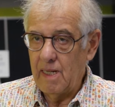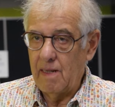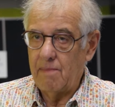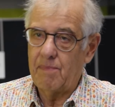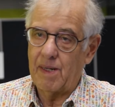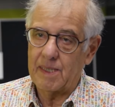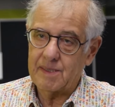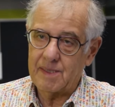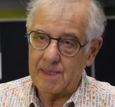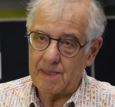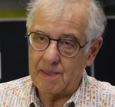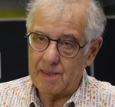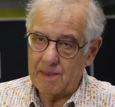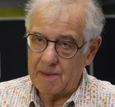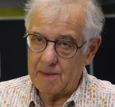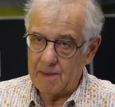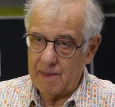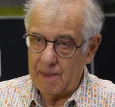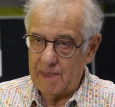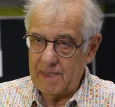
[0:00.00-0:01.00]
But
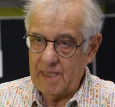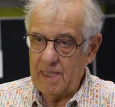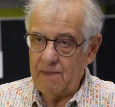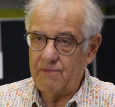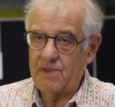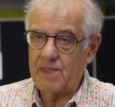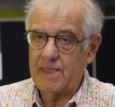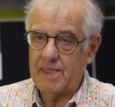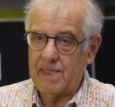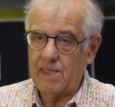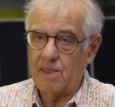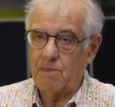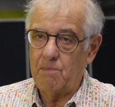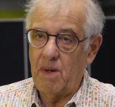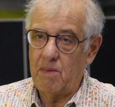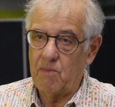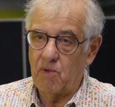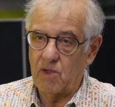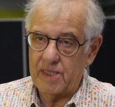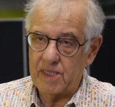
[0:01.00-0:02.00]
if the
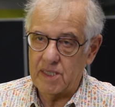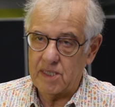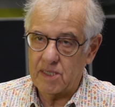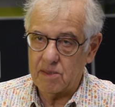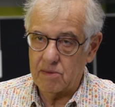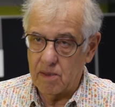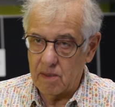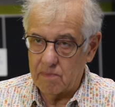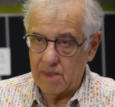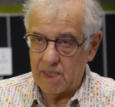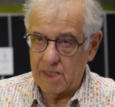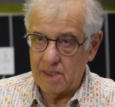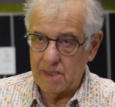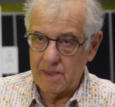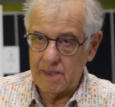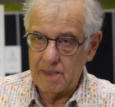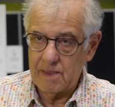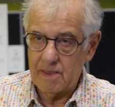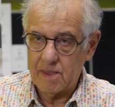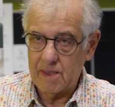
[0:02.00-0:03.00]
memory is
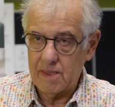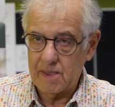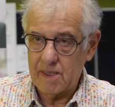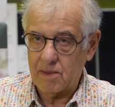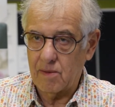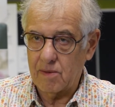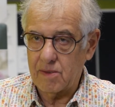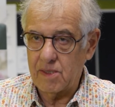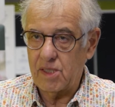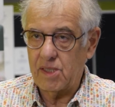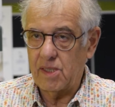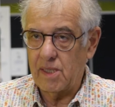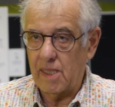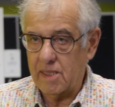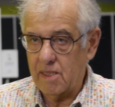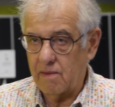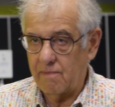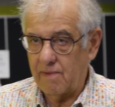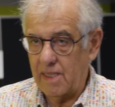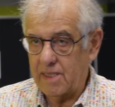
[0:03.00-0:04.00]
normal, the cognition
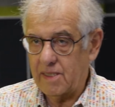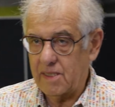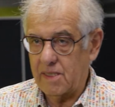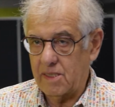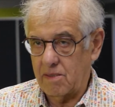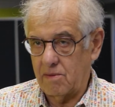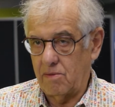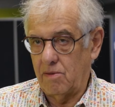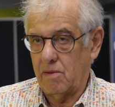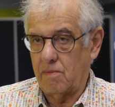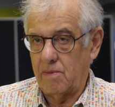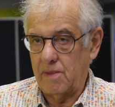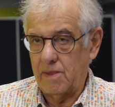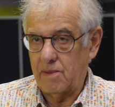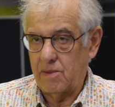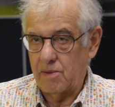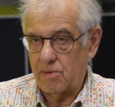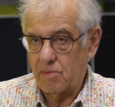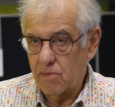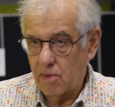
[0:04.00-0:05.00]
otherwise is
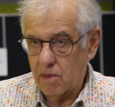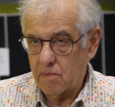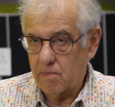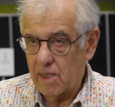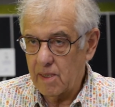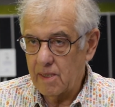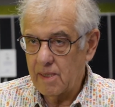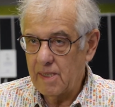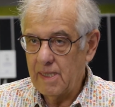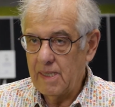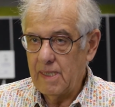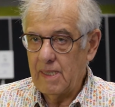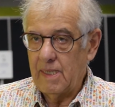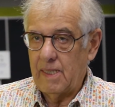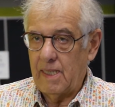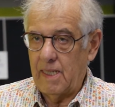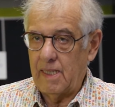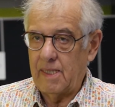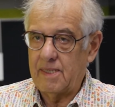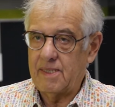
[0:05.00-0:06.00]
normal,
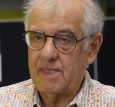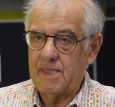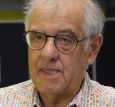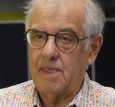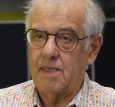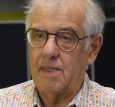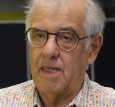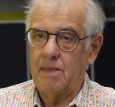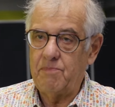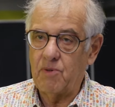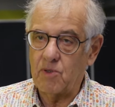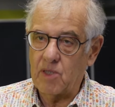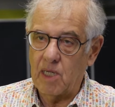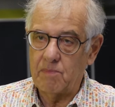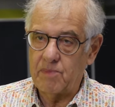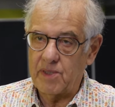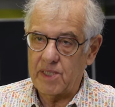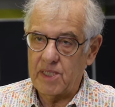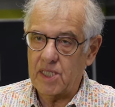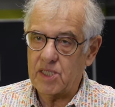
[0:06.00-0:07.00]
the
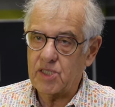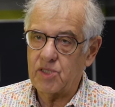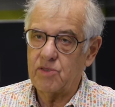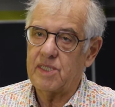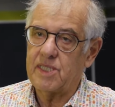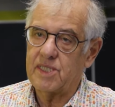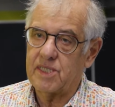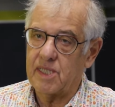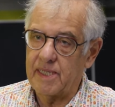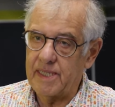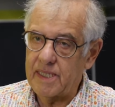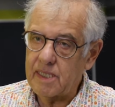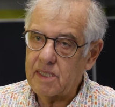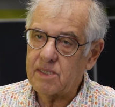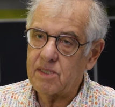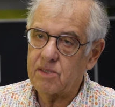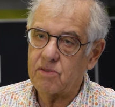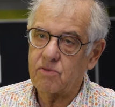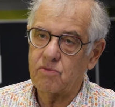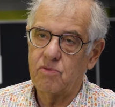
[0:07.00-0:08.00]
hippocampal reduction is
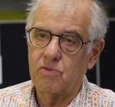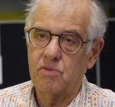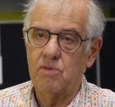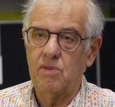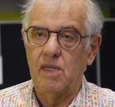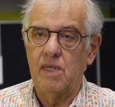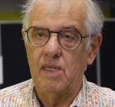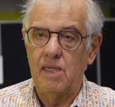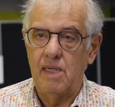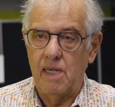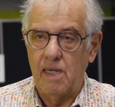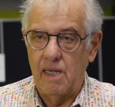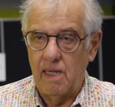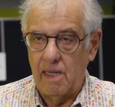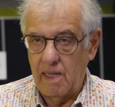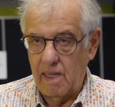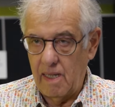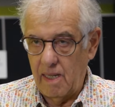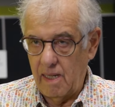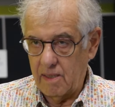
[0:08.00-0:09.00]
linked to
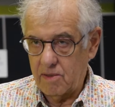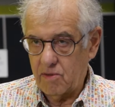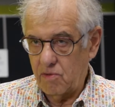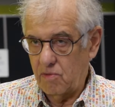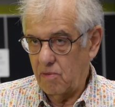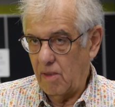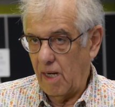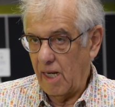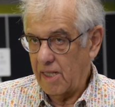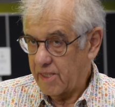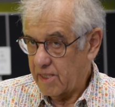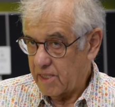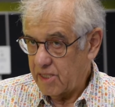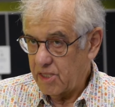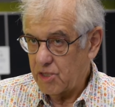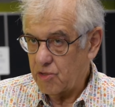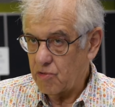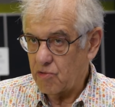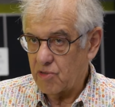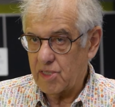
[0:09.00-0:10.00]
other
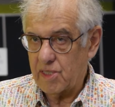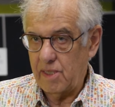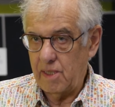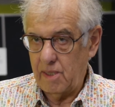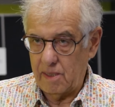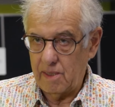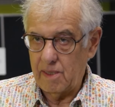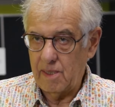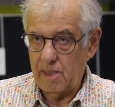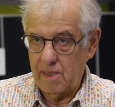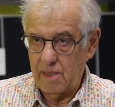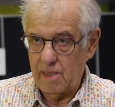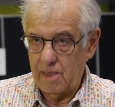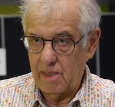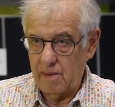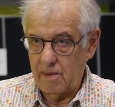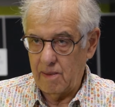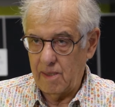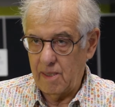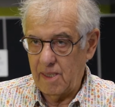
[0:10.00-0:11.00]
issues
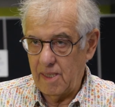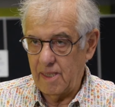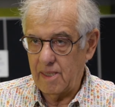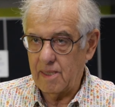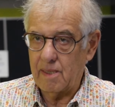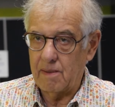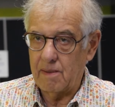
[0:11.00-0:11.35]
in